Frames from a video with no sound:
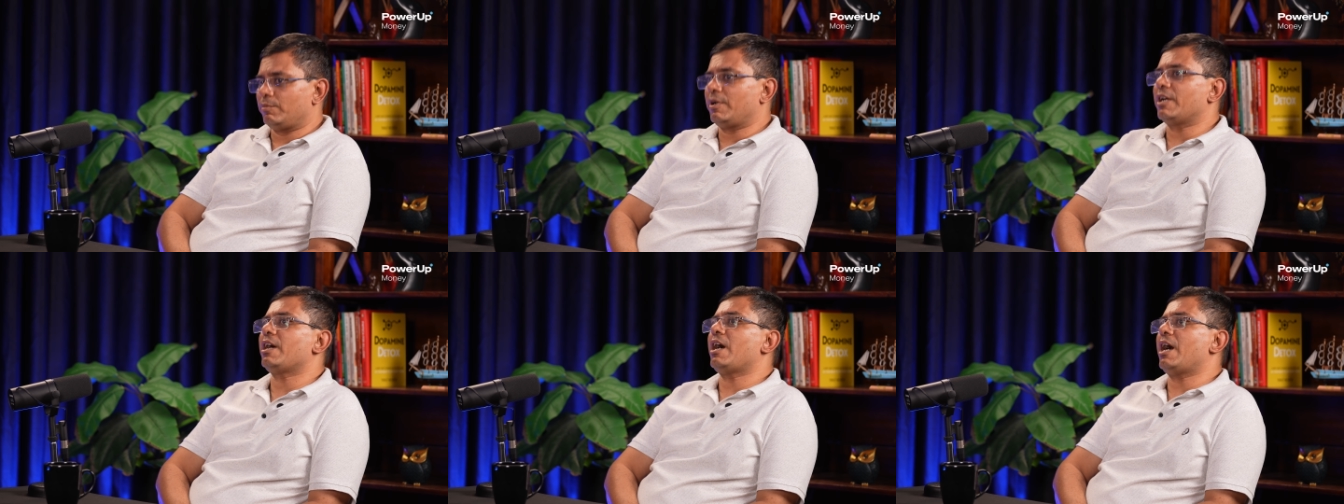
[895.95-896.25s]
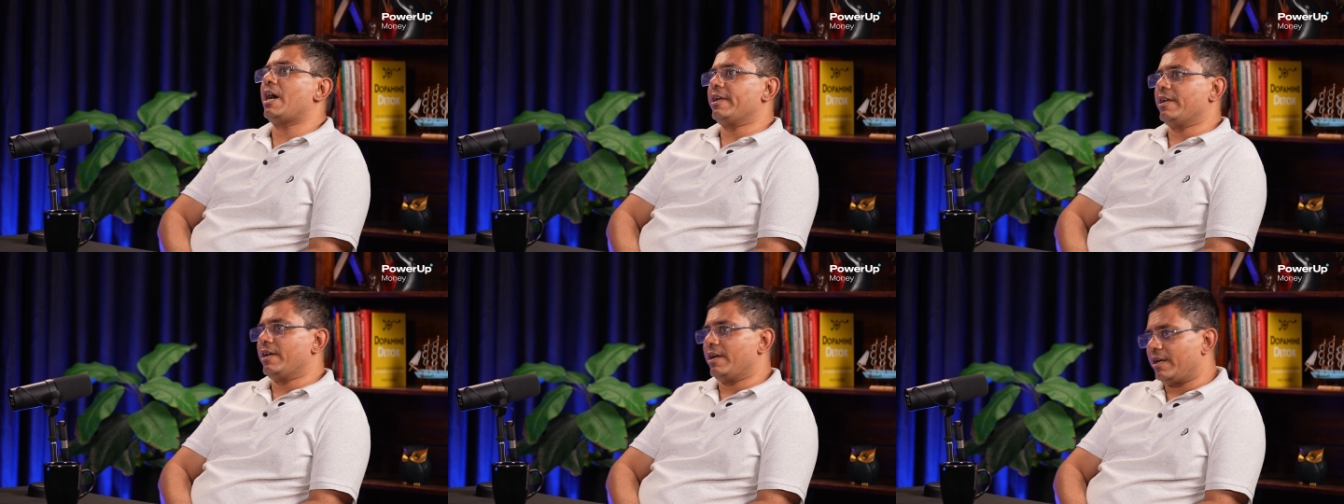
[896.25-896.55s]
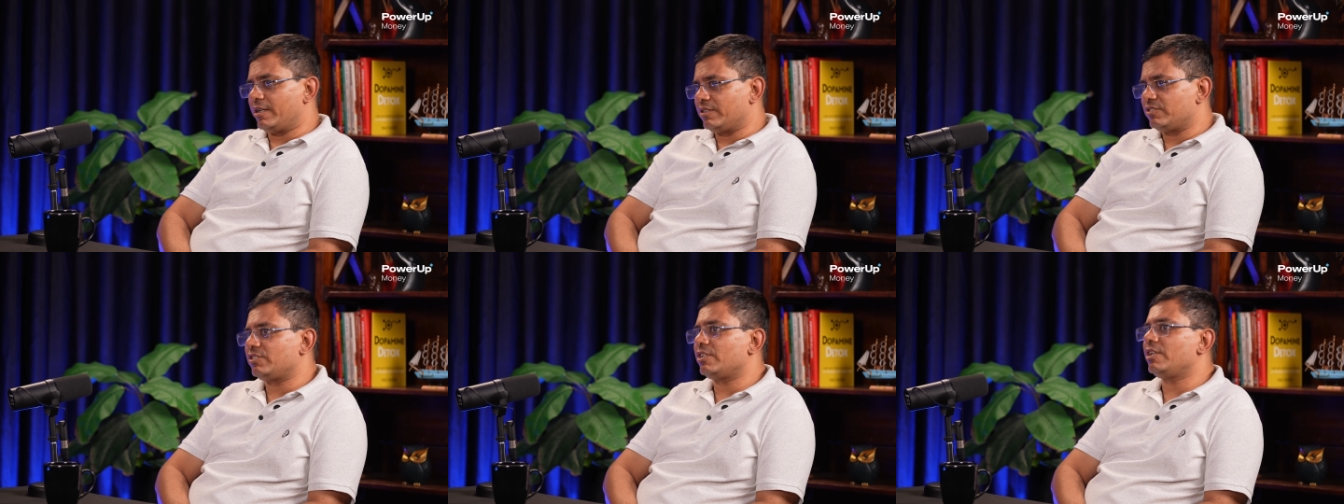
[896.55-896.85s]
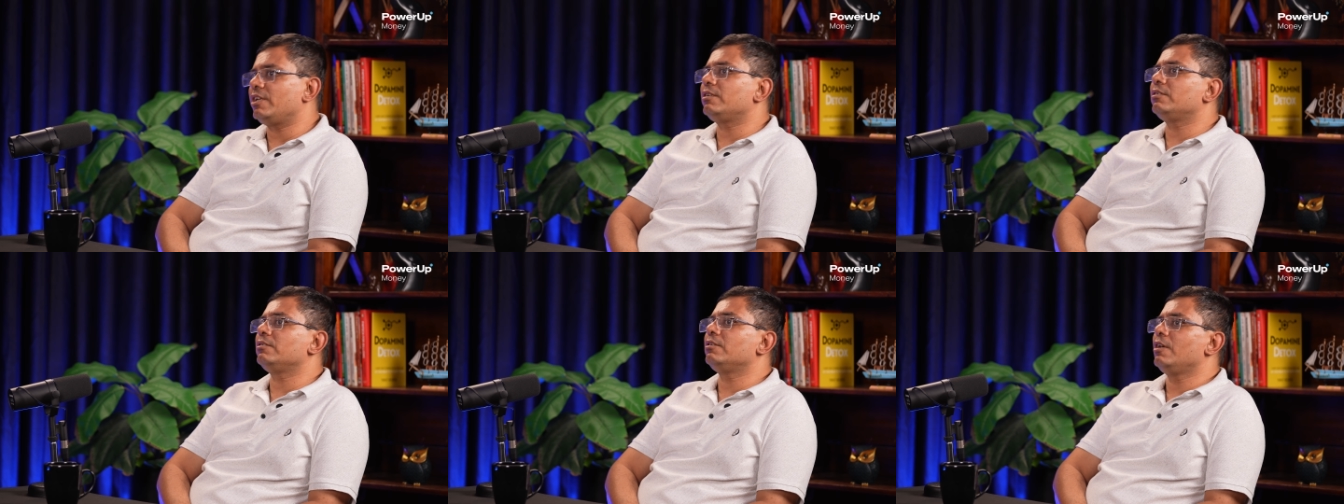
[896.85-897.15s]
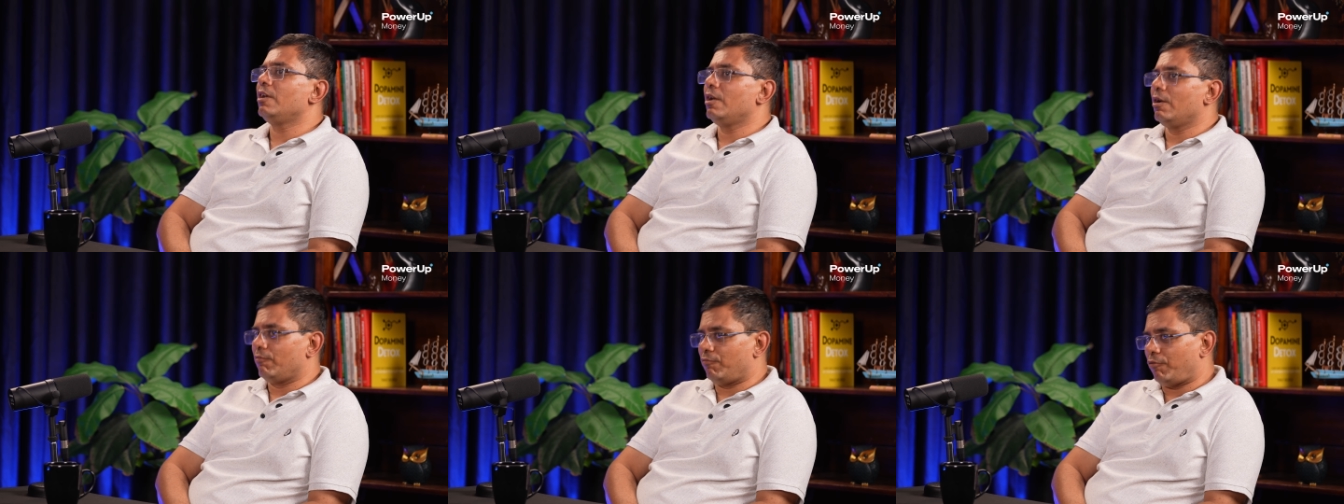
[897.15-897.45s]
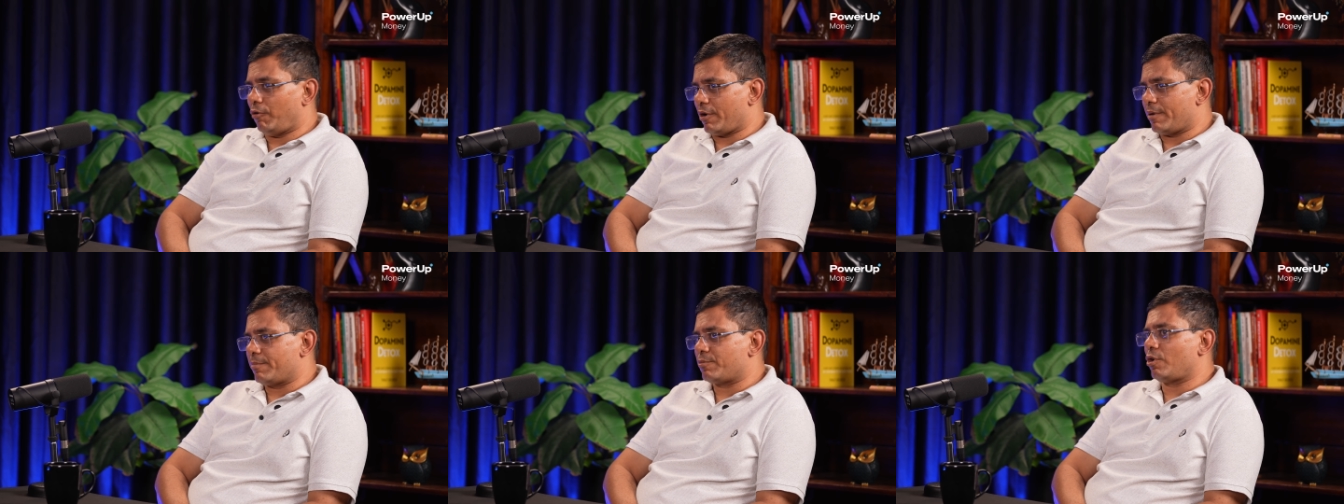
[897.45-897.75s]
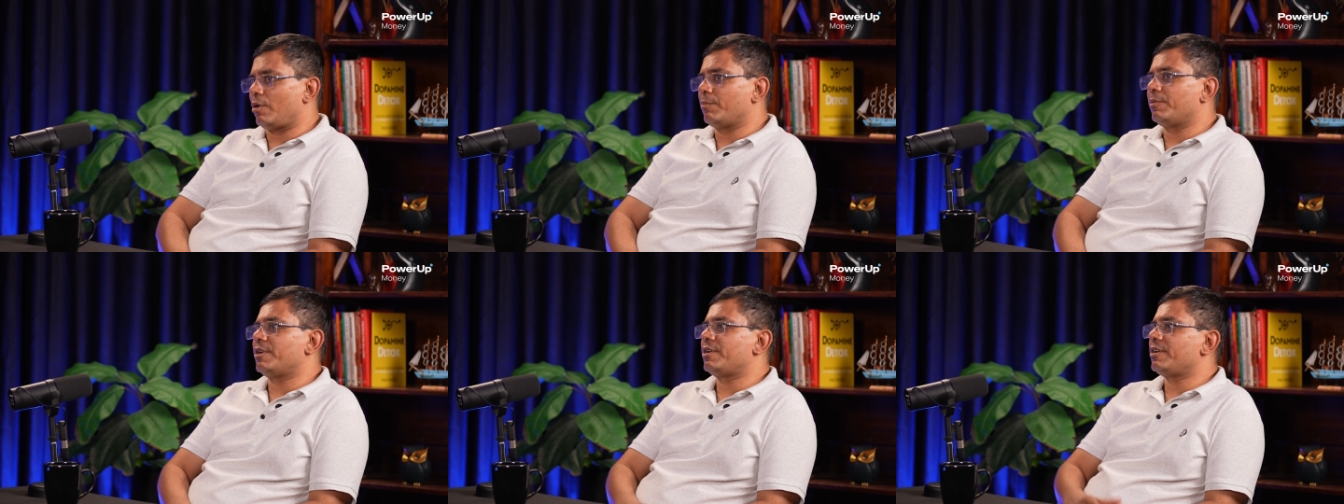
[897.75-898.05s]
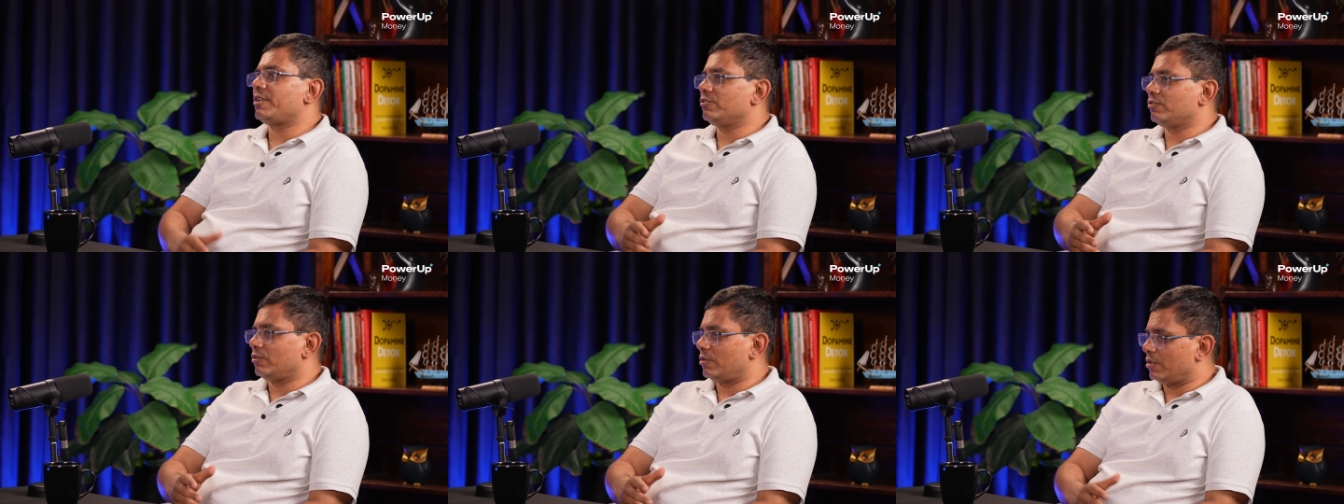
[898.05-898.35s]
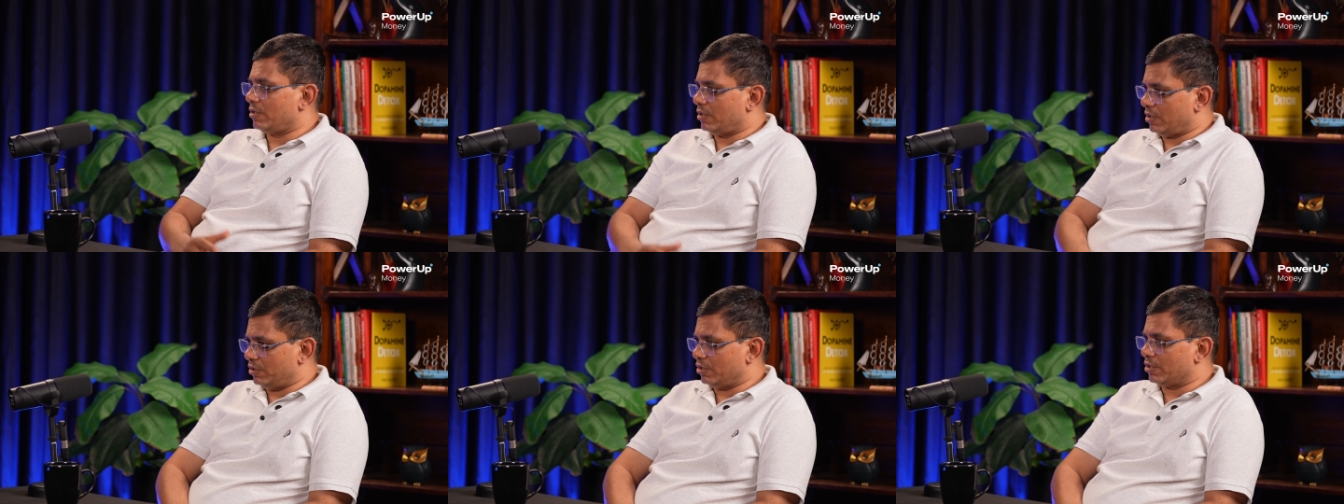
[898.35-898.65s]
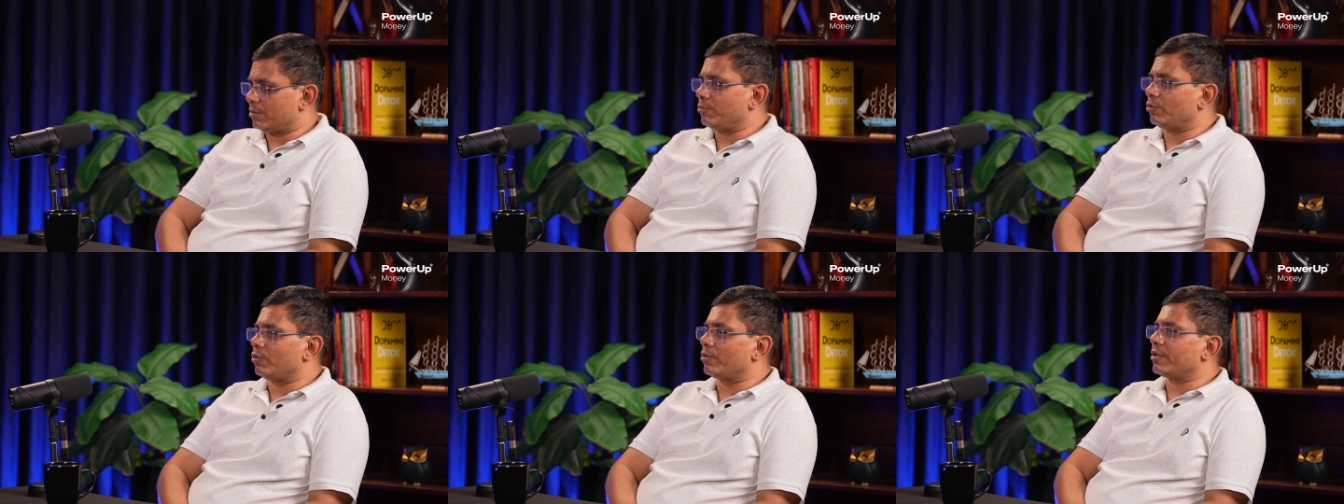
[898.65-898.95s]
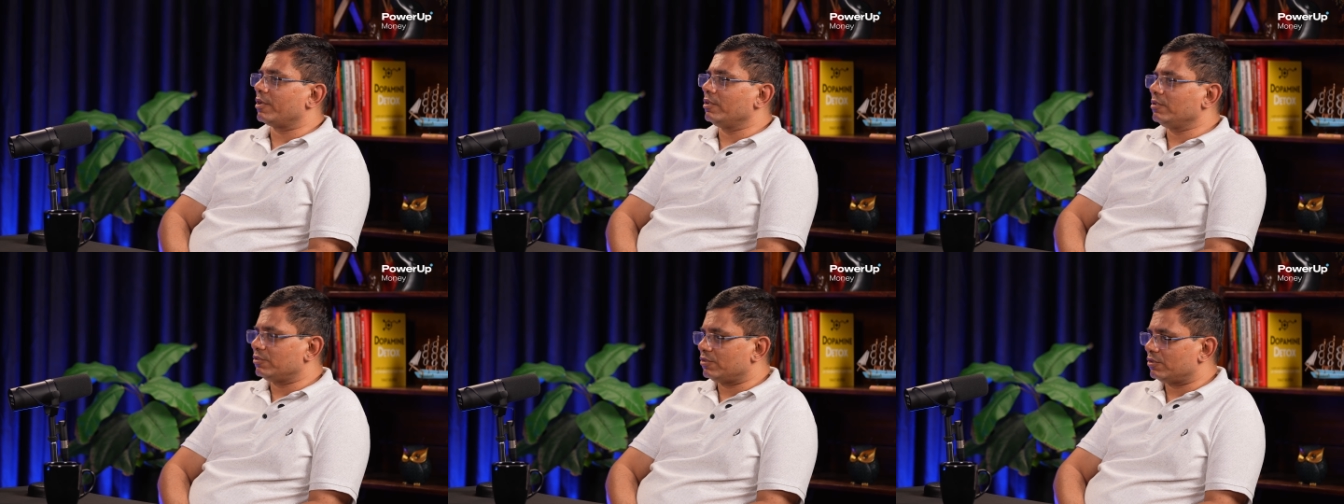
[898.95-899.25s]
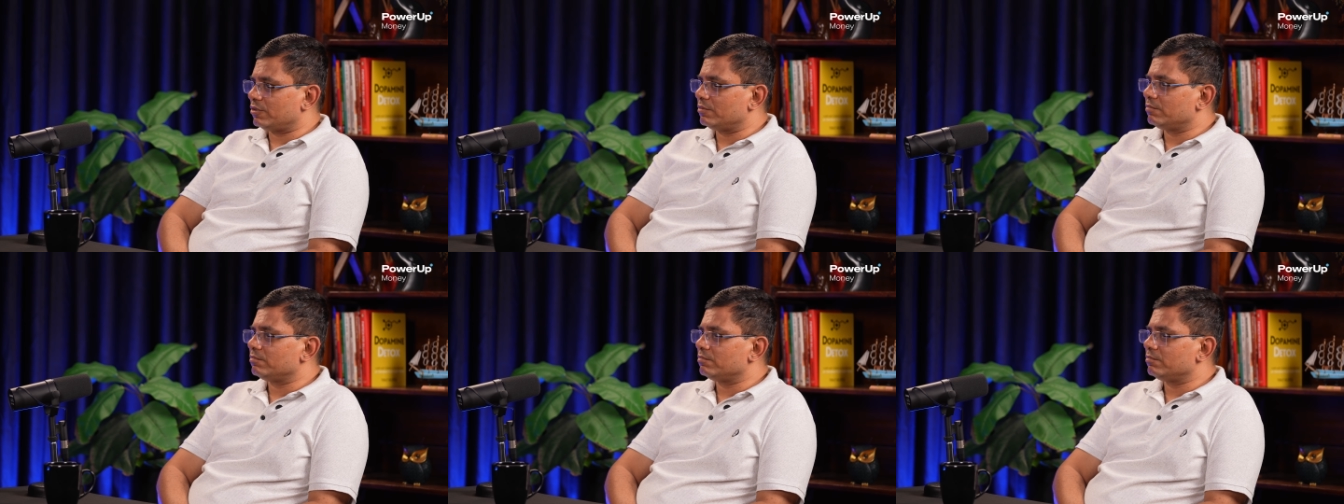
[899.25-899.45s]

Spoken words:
but I had seen foreign properties on other portals.